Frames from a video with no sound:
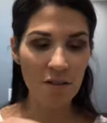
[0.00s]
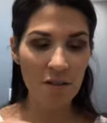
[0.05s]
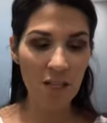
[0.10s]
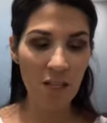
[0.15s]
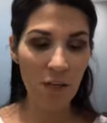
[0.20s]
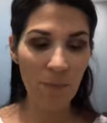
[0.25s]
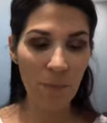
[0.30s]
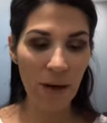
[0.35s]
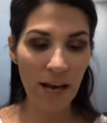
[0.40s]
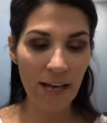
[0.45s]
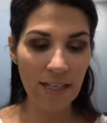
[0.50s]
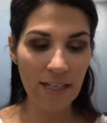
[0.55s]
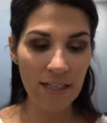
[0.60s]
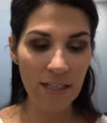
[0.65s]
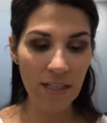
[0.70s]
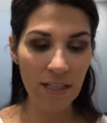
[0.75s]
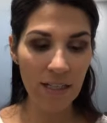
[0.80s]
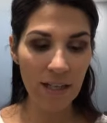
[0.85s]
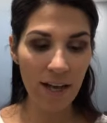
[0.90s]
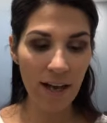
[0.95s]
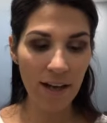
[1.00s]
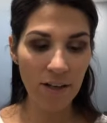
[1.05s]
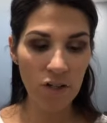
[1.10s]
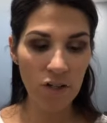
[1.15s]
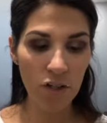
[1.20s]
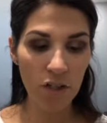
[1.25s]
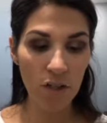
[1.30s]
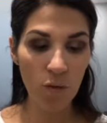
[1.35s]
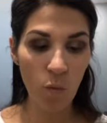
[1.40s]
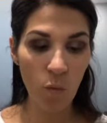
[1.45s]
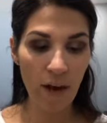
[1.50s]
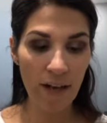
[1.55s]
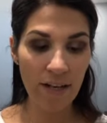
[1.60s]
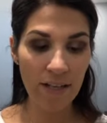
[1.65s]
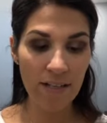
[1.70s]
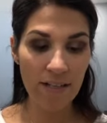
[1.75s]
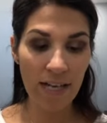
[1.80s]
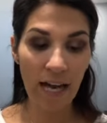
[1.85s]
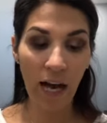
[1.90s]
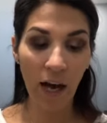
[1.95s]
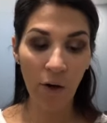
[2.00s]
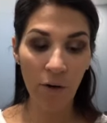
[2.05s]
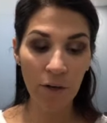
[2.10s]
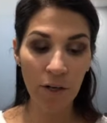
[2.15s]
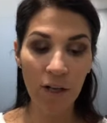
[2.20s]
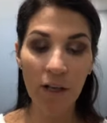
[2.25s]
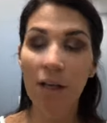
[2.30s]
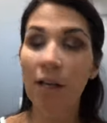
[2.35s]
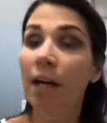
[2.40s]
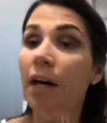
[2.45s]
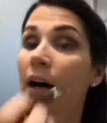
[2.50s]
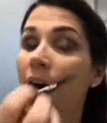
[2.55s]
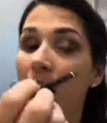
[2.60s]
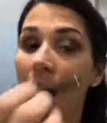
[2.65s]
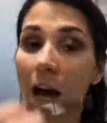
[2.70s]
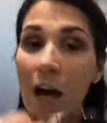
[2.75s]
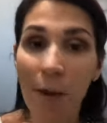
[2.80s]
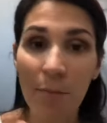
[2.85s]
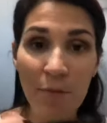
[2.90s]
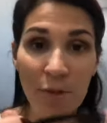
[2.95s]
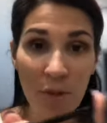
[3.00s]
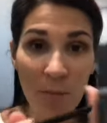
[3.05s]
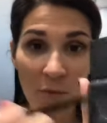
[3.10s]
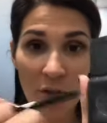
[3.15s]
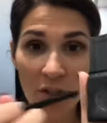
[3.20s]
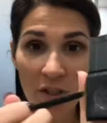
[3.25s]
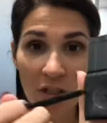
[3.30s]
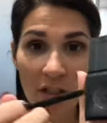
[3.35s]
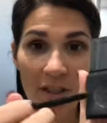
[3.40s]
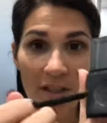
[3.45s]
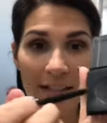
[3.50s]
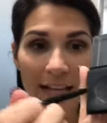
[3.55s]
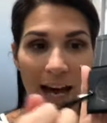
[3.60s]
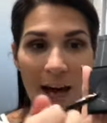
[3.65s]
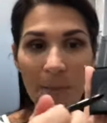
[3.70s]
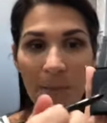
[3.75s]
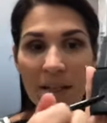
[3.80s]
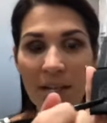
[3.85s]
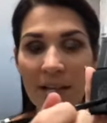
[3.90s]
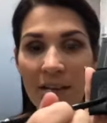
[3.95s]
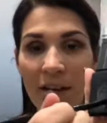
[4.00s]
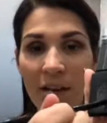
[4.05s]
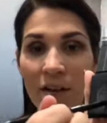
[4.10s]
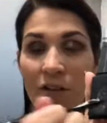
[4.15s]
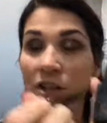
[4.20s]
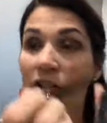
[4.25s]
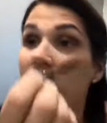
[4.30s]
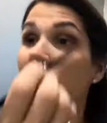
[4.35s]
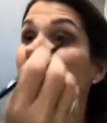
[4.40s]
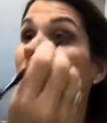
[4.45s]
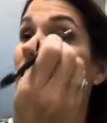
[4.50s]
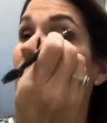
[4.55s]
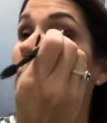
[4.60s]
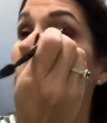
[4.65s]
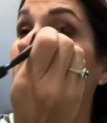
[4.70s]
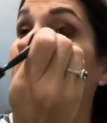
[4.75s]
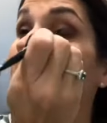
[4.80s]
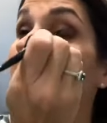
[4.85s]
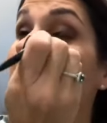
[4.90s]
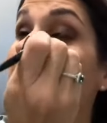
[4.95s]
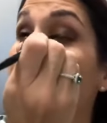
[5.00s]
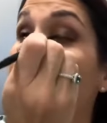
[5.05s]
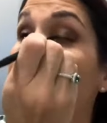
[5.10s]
tip. I did actually wet it down. So I'm just gonna dab it in there just a little bit